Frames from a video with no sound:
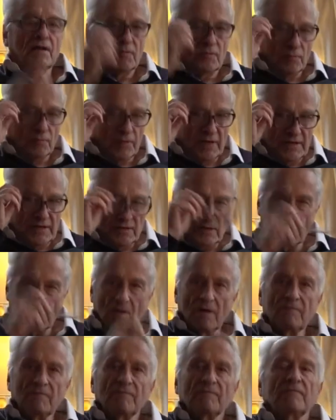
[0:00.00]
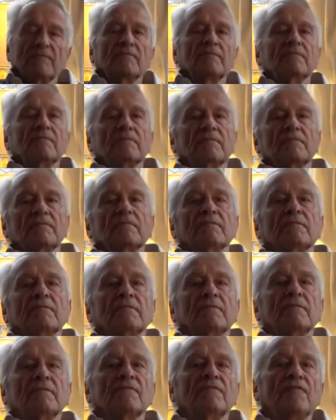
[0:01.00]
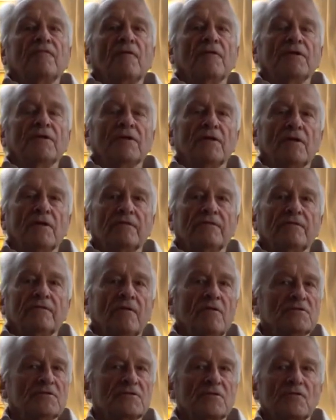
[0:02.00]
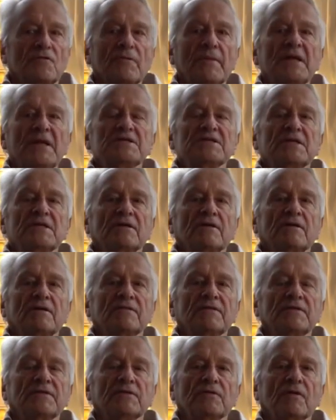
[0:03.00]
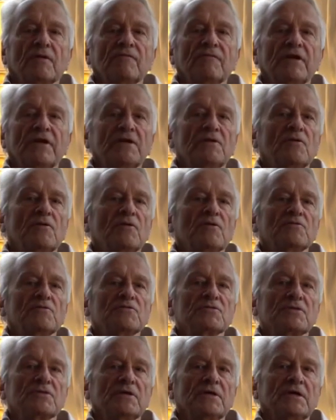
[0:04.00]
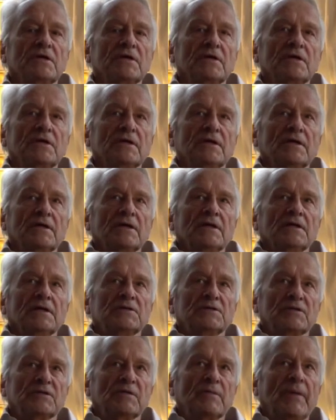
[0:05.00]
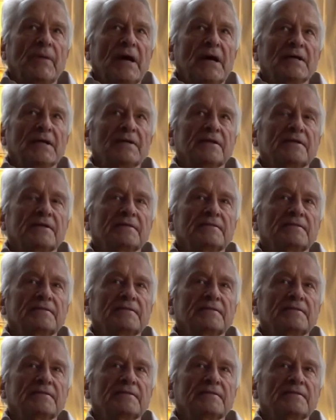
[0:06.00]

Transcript: When you fall in love, also romantic love, and you come very close to the partner,